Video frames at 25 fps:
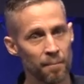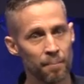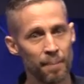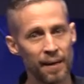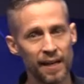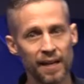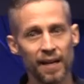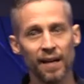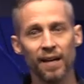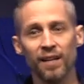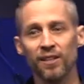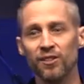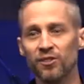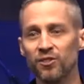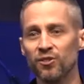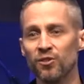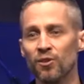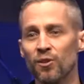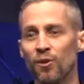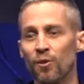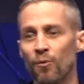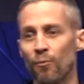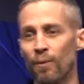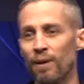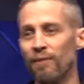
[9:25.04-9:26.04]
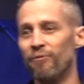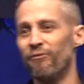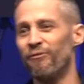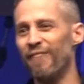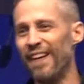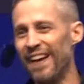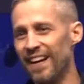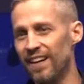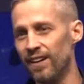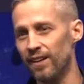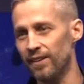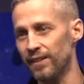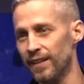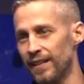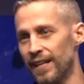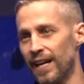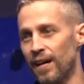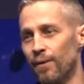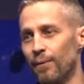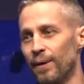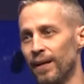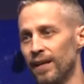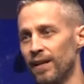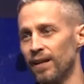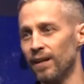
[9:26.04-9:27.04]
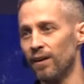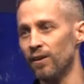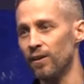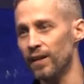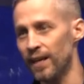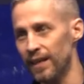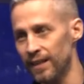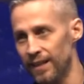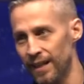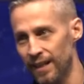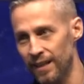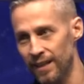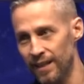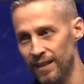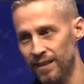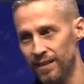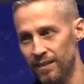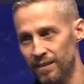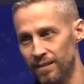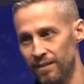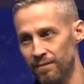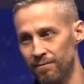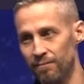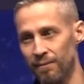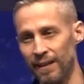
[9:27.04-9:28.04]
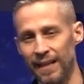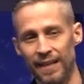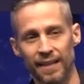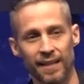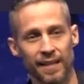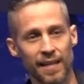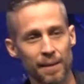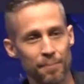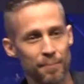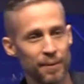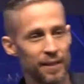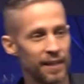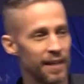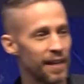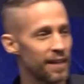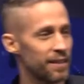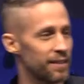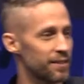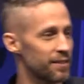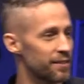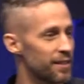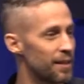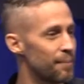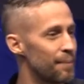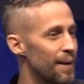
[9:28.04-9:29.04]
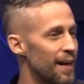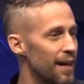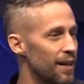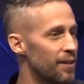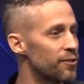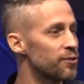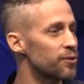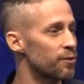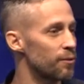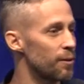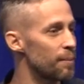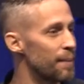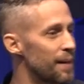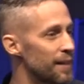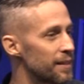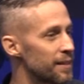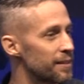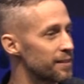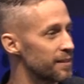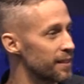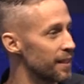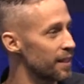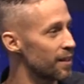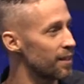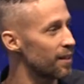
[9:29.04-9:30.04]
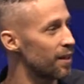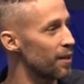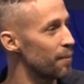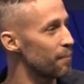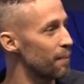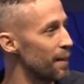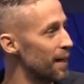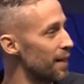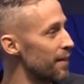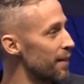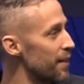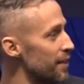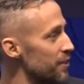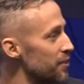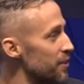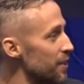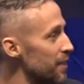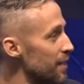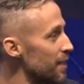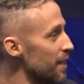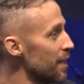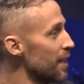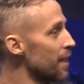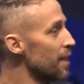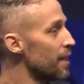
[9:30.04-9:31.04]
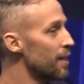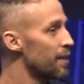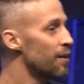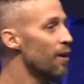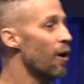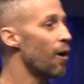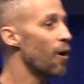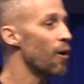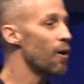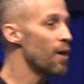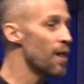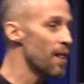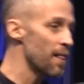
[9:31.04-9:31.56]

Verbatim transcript: because we failed and now we okay now you, we got to keep you together somehow so we'll make this thing called marriage and no